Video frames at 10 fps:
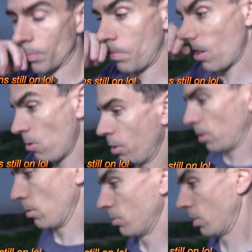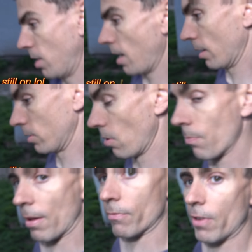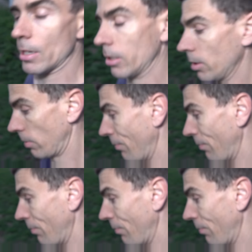big old huge stand, so if my face looks